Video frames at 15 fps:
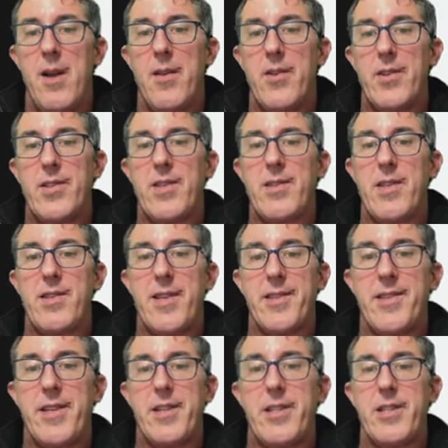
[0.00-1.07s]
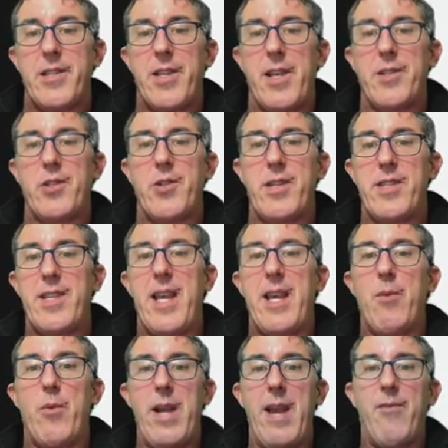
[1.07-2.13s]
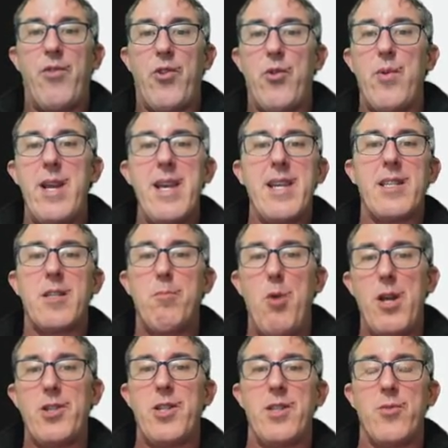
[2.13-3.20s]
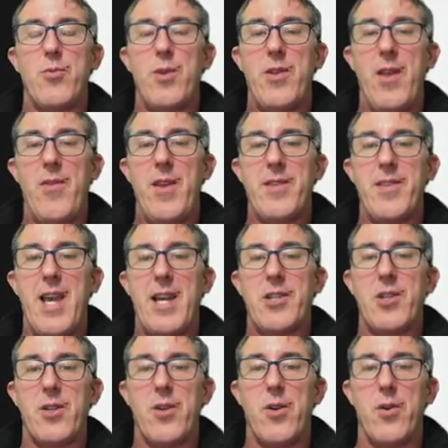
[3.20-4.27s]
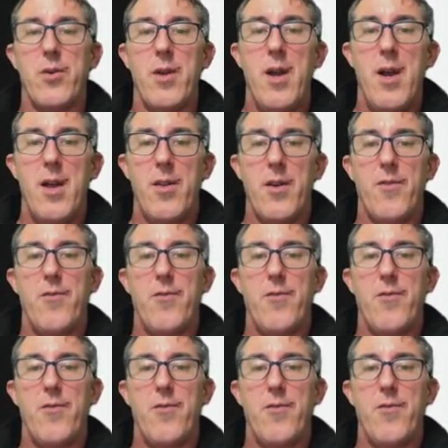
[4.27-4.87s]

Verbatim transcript: this is essentially saying we have three expressions within this action code. The